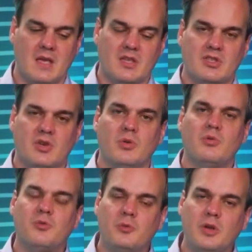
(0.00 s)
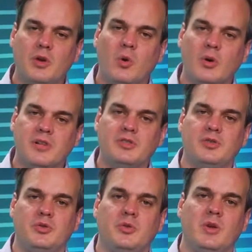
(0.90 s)
So in order
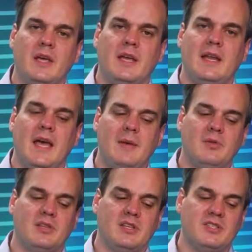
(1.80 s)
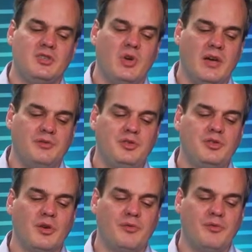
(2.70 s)
to enable this, you have to
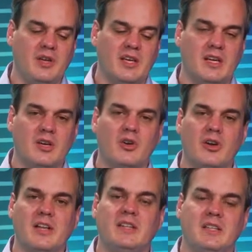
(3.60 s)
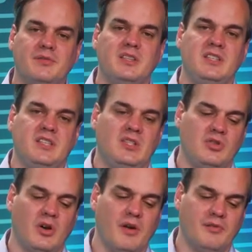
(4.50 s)
configure connectivity
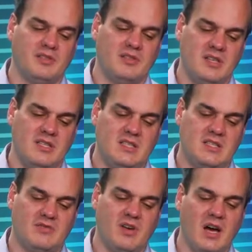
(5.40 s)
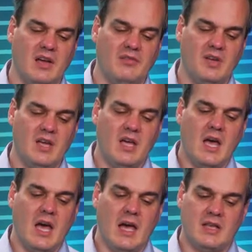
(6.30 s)
to Office 365
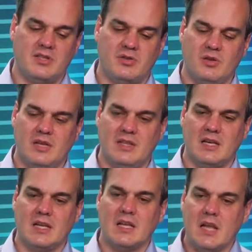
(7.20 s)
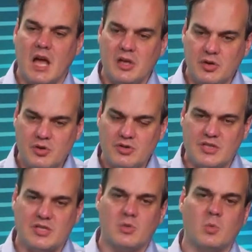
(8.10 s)
so that the
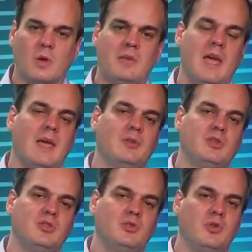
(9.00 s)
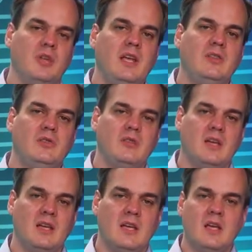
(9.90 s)
users will be able to connect to
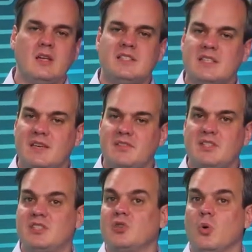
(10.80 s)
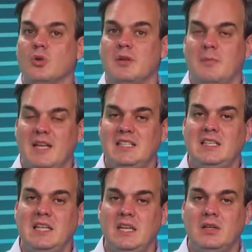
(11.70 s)
the services
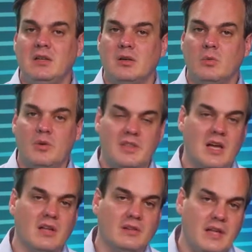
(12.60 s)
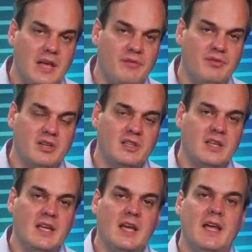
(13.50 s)
automatically without effort,
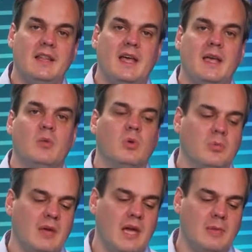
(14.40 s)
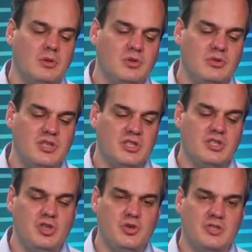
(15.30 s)
and they will be able to
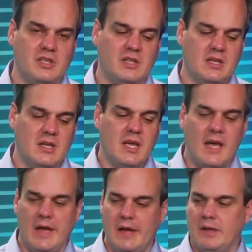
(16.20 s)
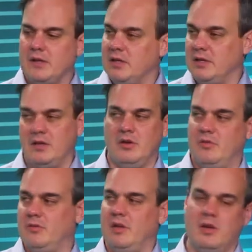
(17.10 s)
just use it, and you
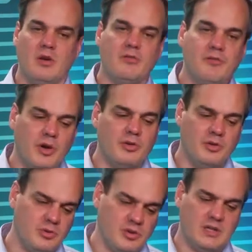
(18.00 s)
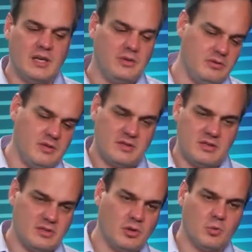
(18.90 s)
know, they don't phone you and tell you this
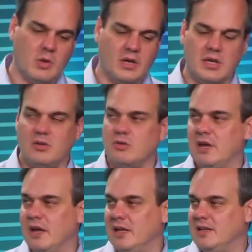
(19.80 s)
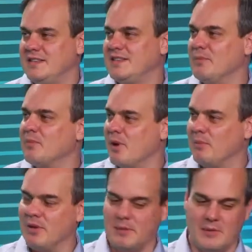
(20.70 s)
is not working today, there's some
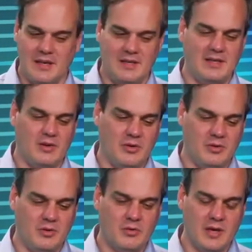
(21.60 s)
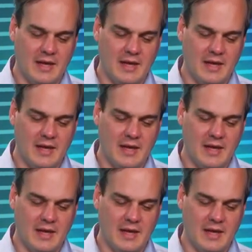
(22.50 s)
problem, and you know, you